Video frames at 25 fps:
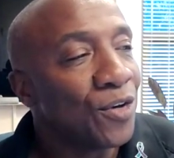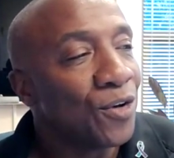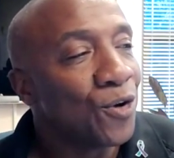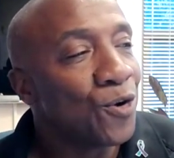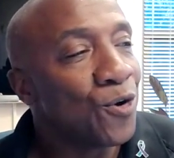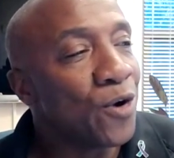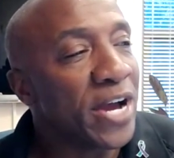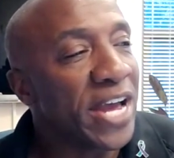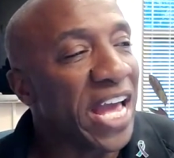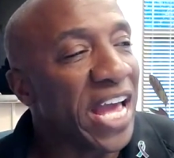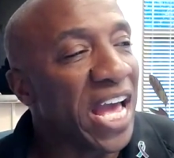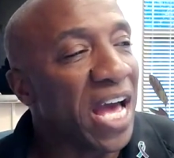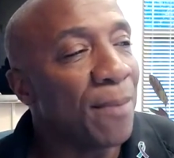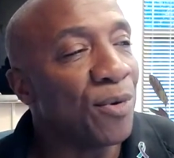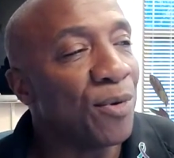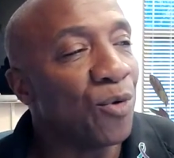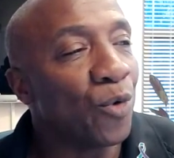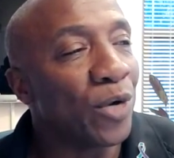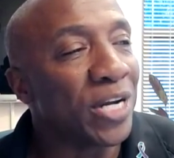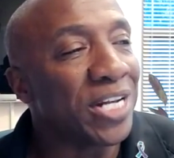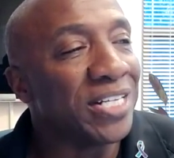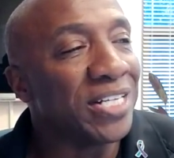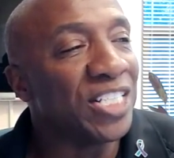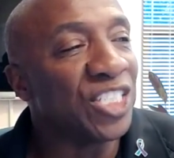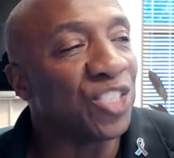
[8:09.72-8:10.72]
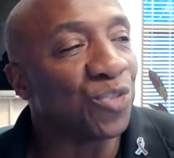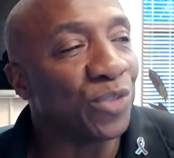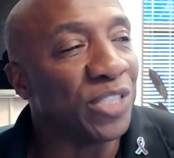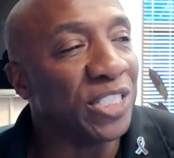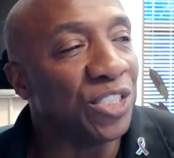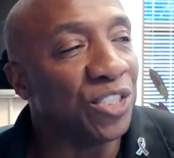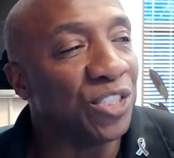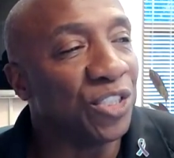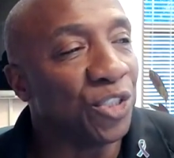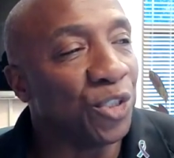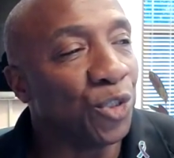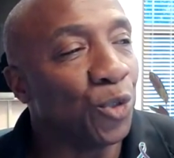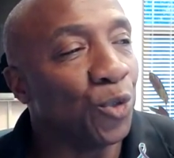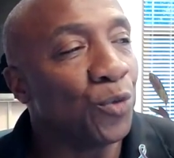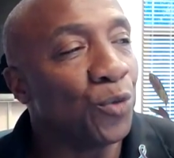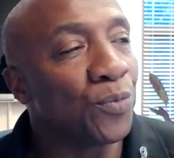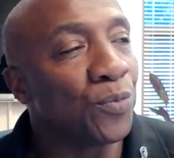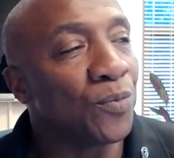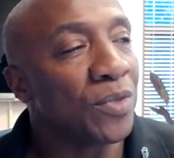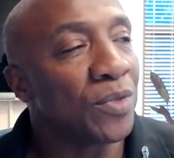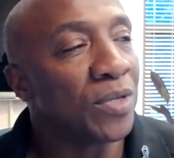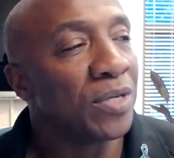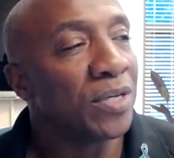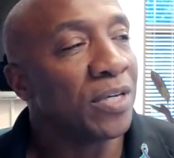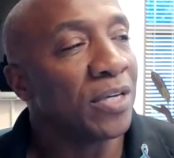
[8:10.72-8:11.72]
who I am and what it is we do
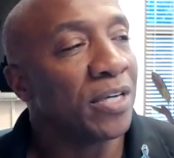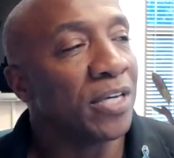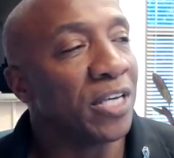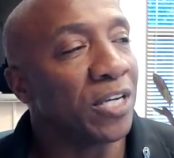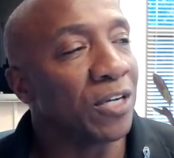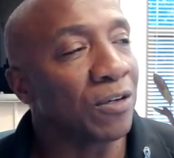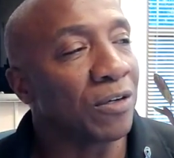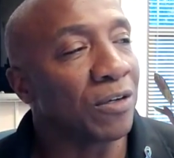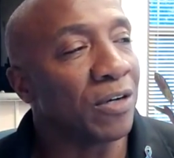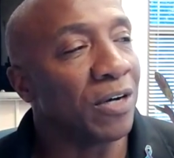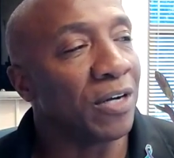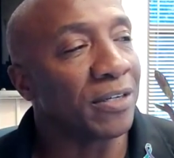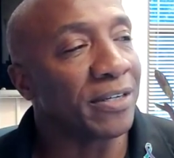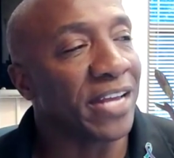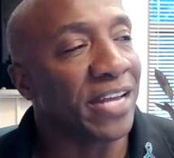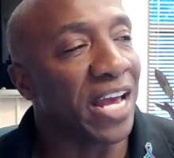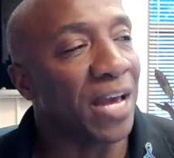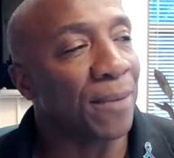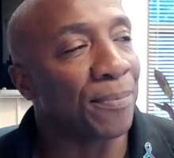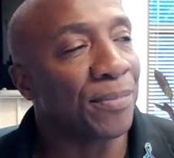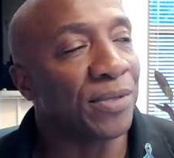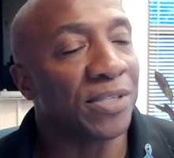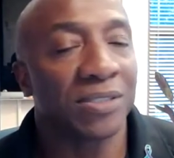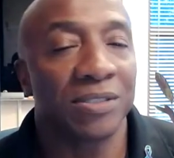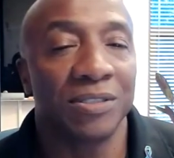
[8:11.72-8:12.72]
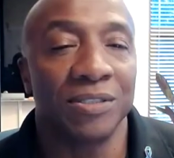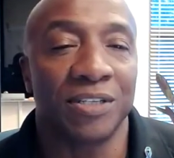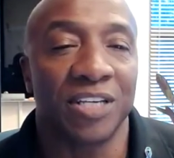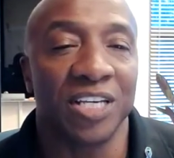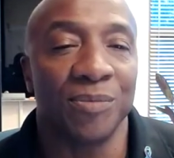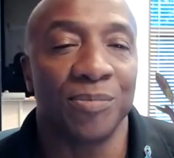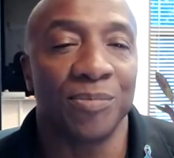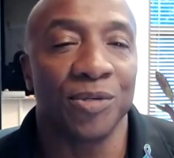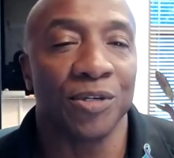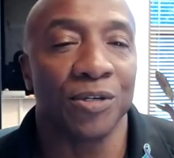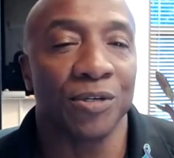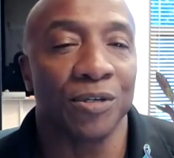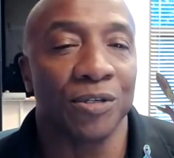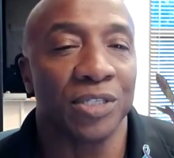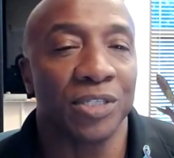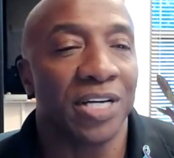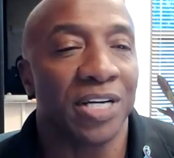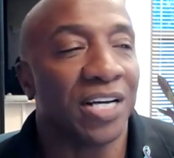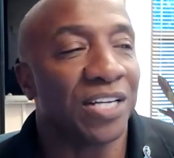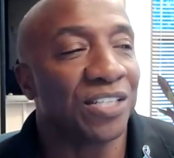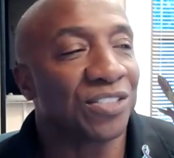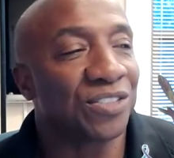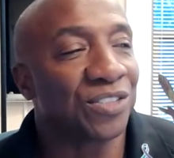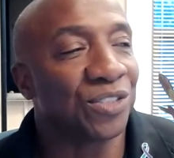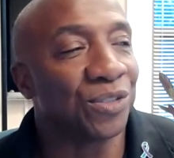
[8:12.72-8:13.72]
here on campus to keep
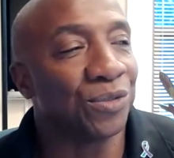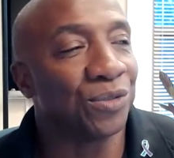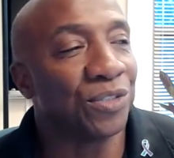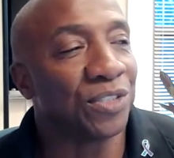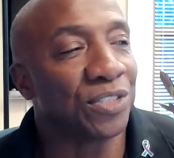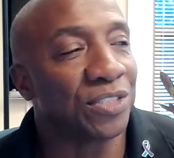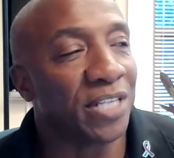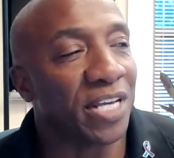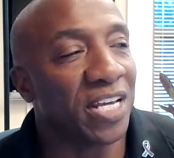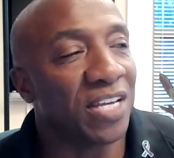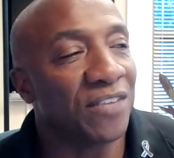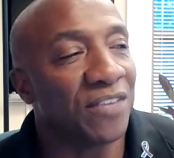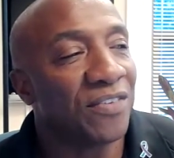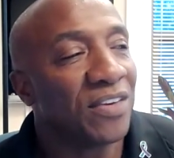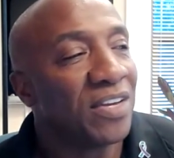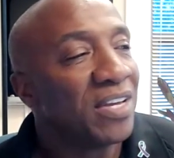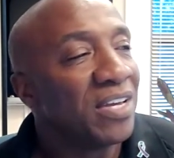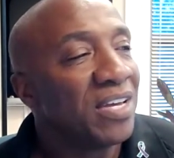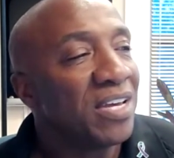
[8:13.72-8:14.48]
your students safe.